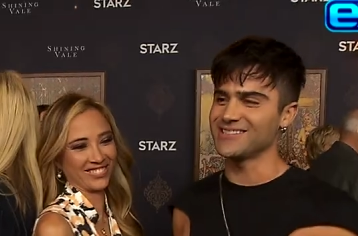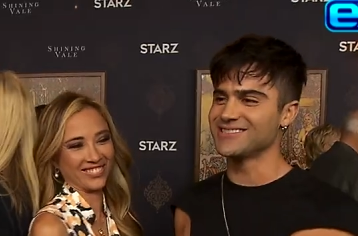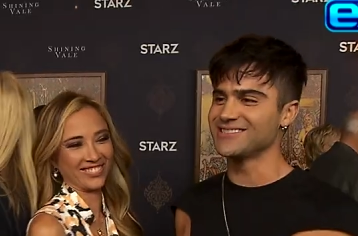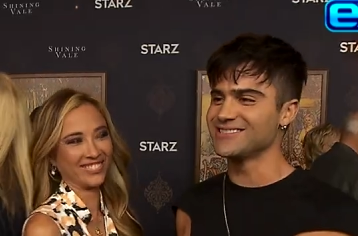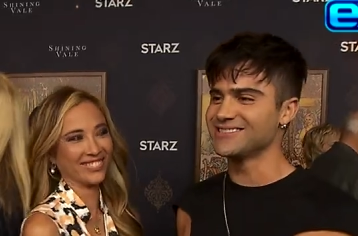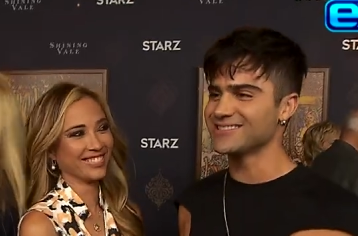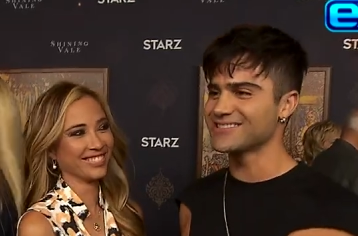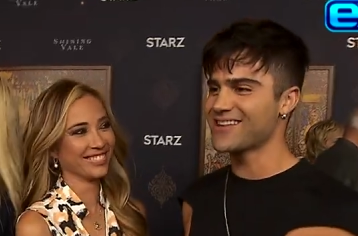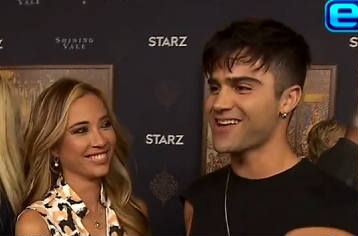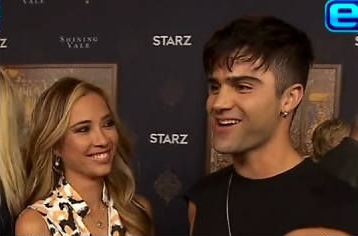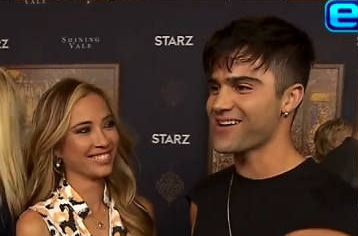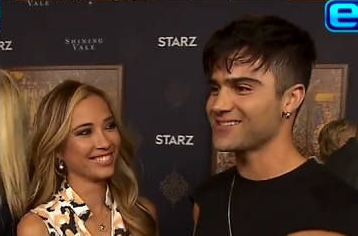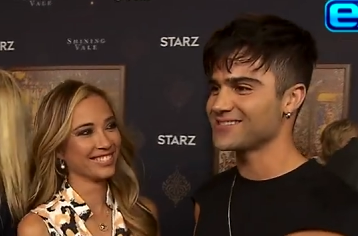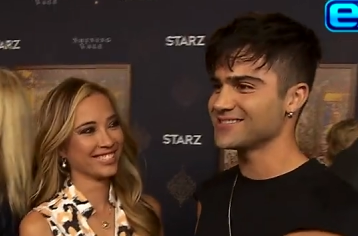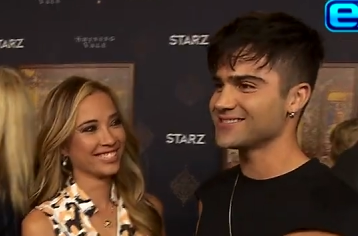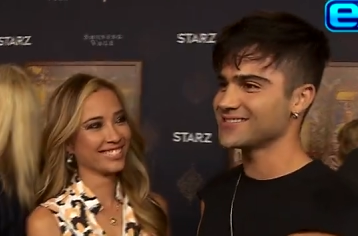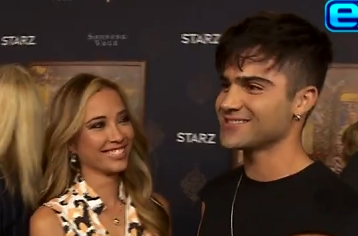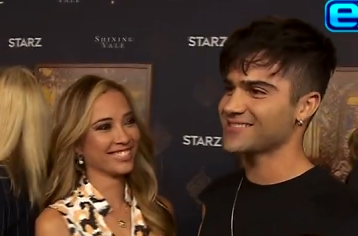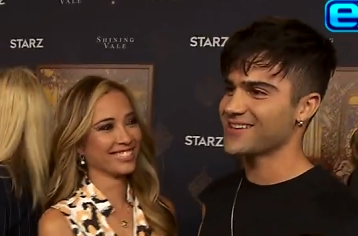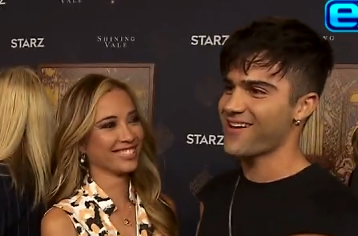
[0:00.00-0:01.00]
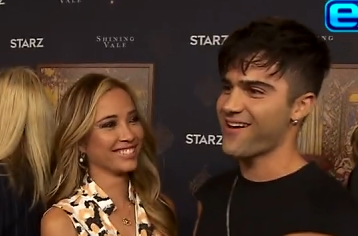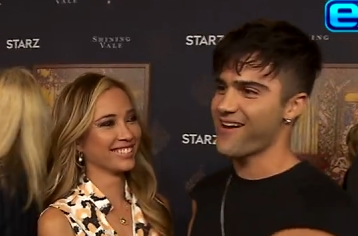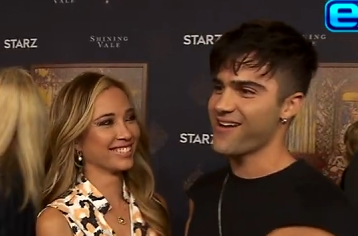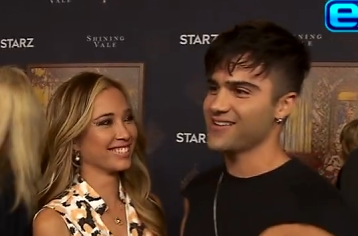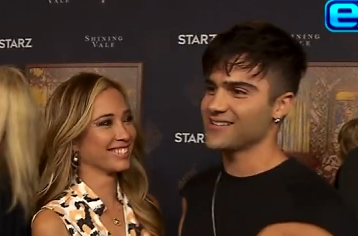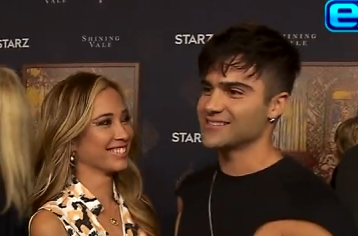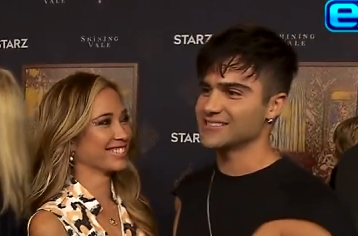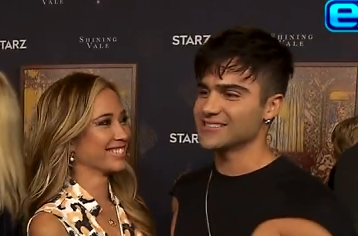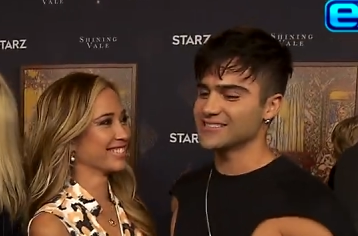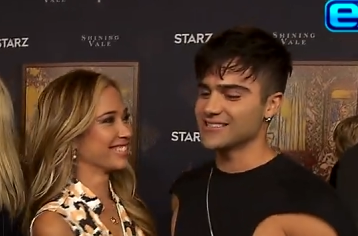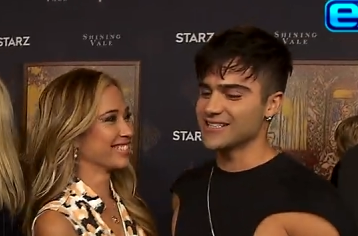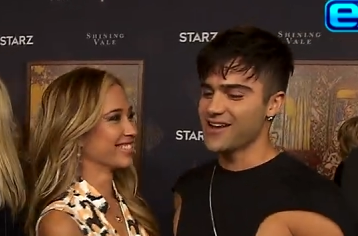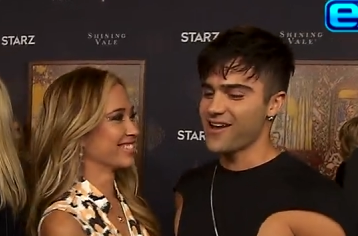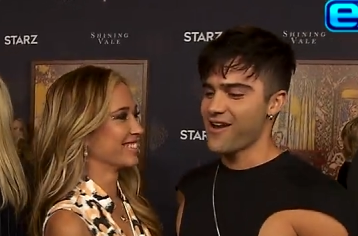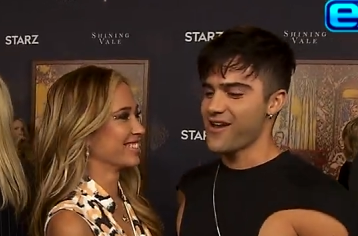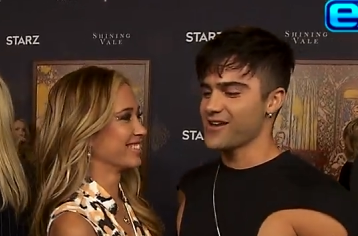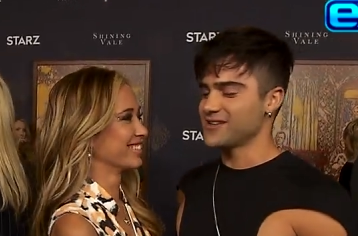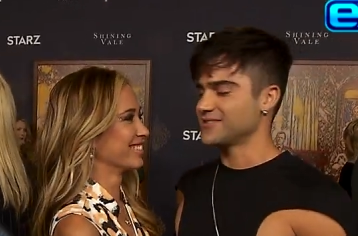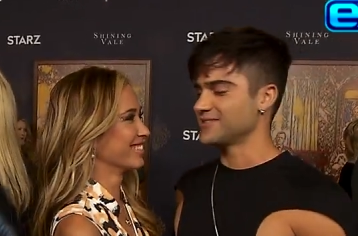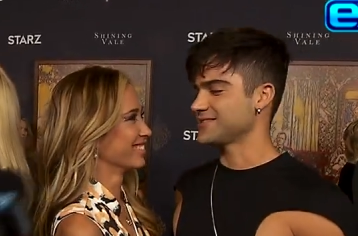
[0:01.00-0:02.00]
Speaker 1: this the big red carpet debut
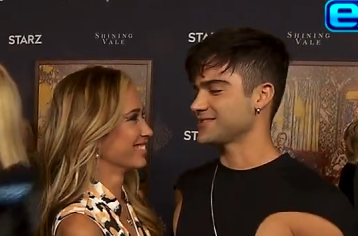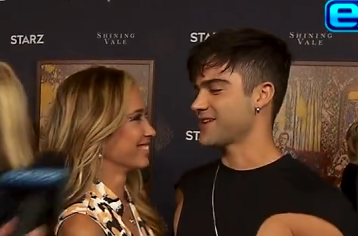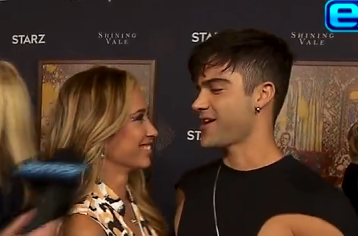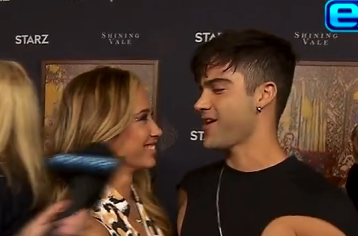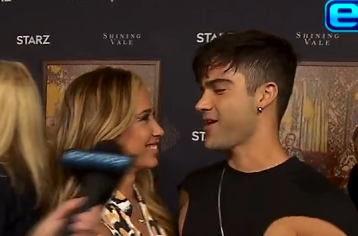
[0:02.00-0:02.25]
or what's going